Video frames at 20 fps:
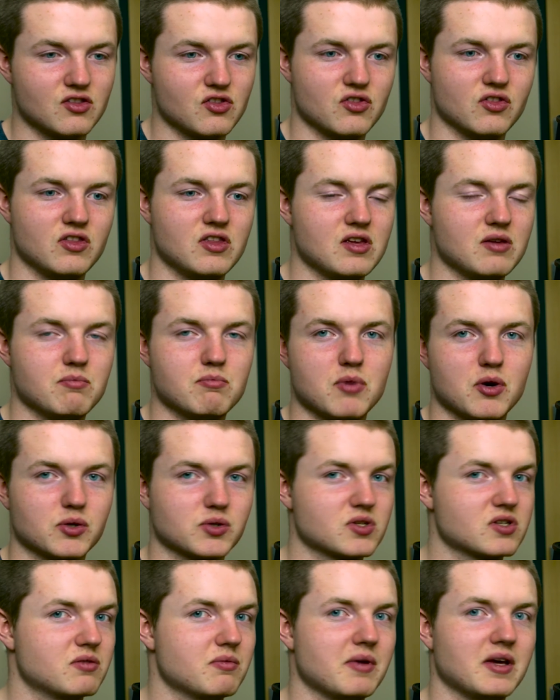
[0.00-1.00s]
the
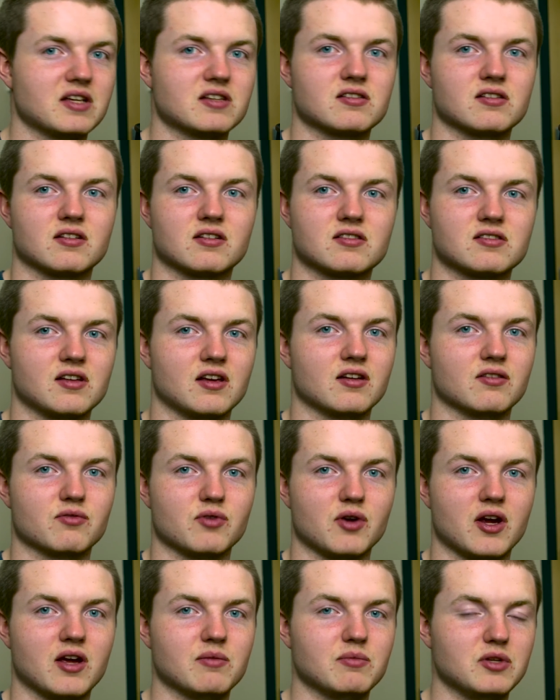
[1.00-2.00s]
most basic set
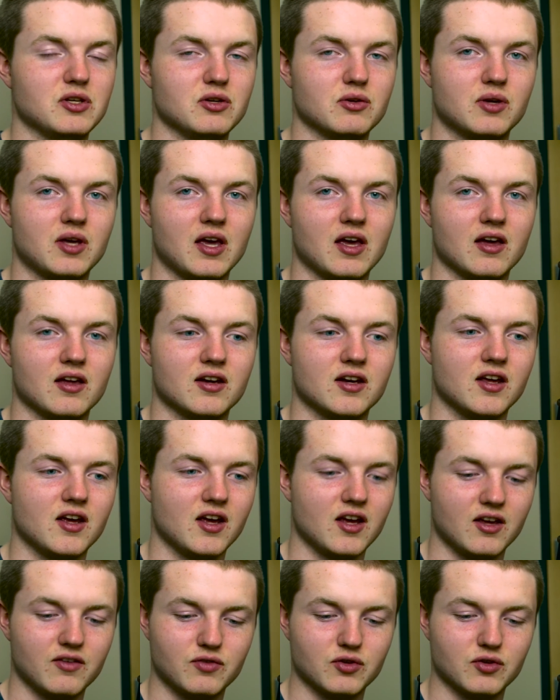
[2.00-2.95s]
of RAM that you can.